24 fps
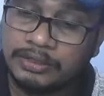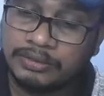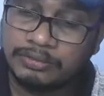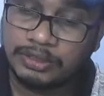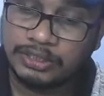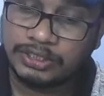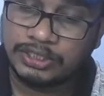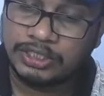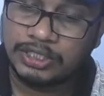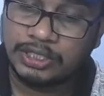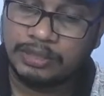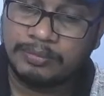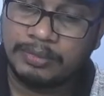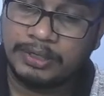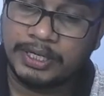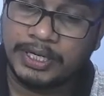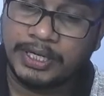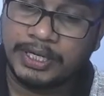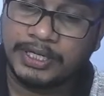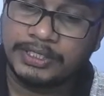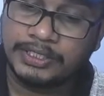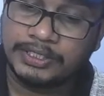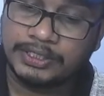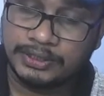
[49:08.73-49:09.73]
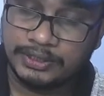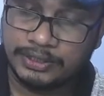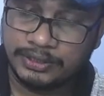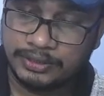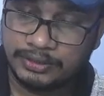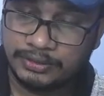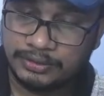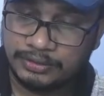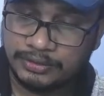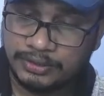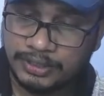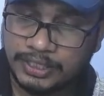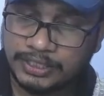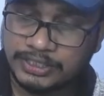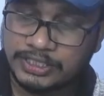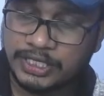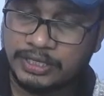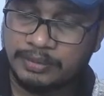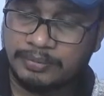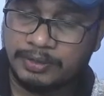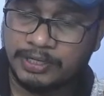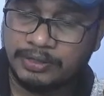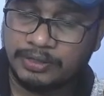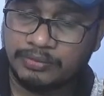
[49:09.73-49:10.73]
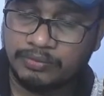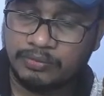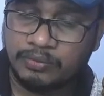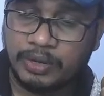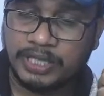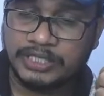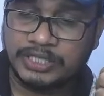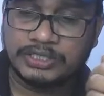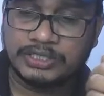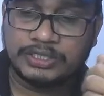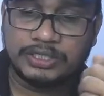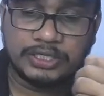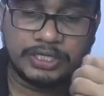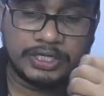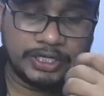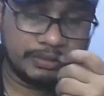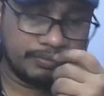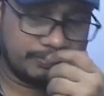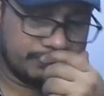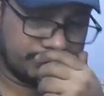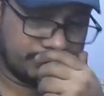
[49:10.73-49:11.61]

question number 8 is given, was the